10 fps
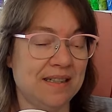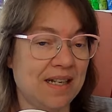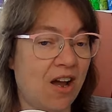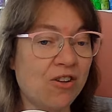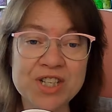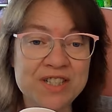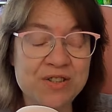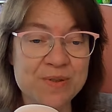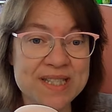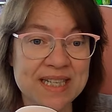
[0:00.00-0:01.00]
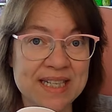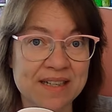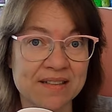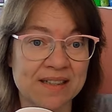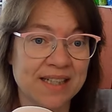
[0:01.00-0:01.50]
All she had to do is sit
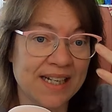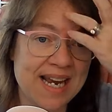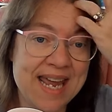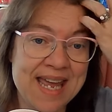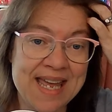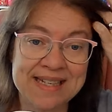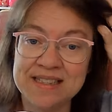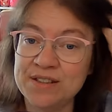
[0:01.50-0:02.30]
here and